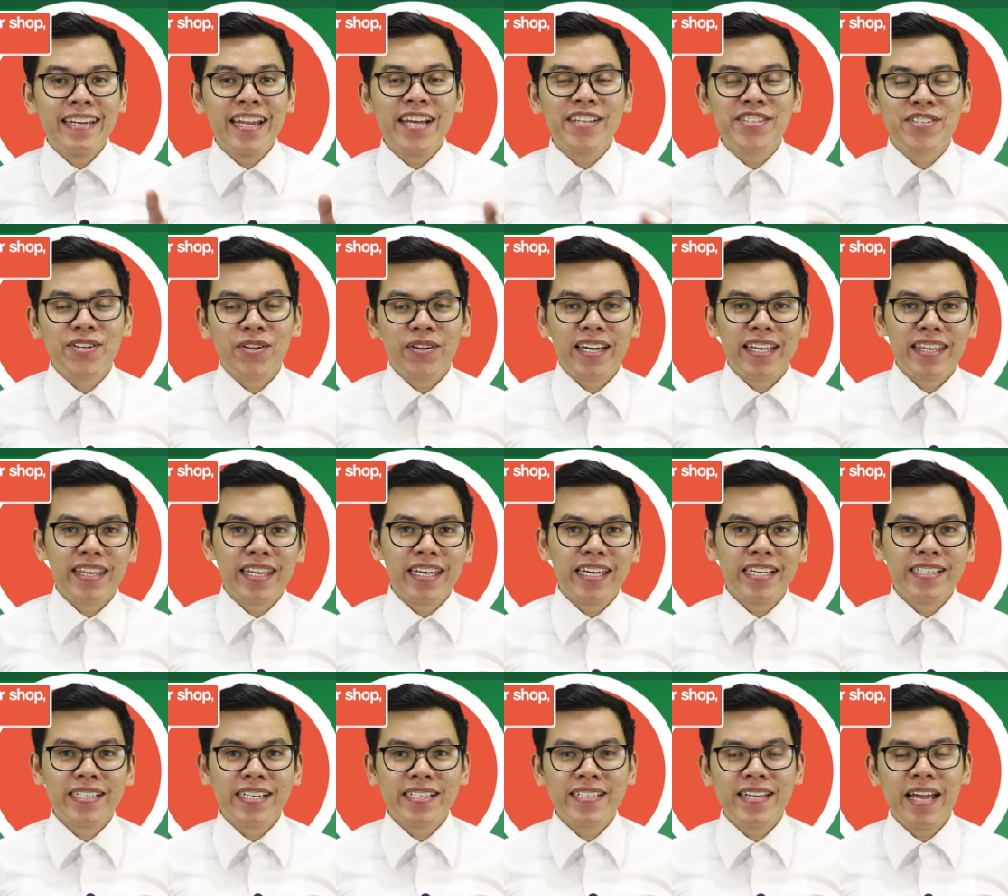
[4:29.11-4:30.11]
Let's look at
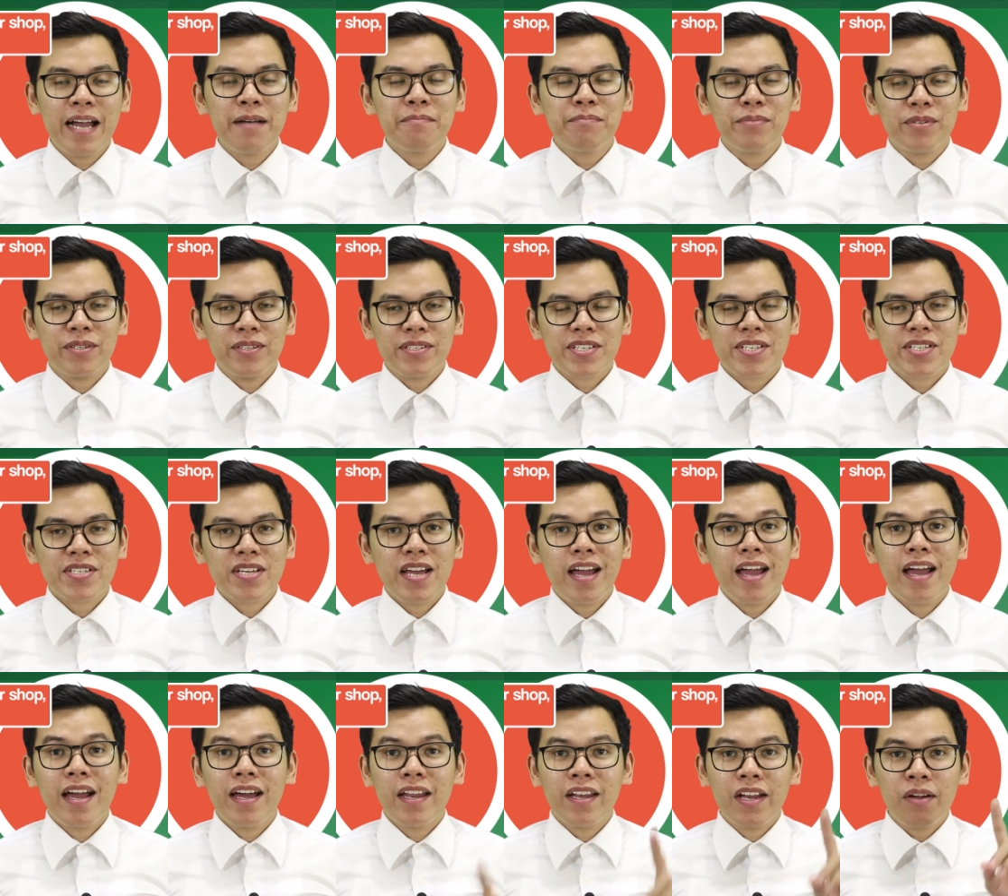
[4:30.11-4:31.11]
these examples.
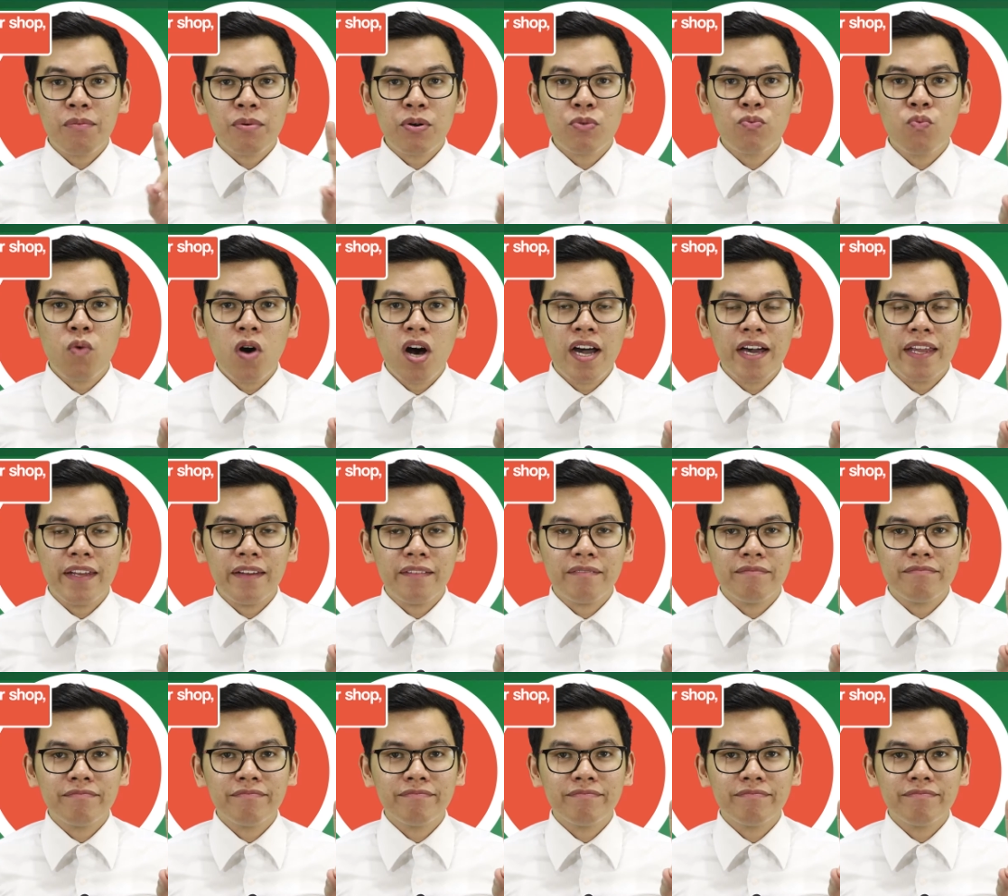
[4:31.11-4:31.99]
Number one,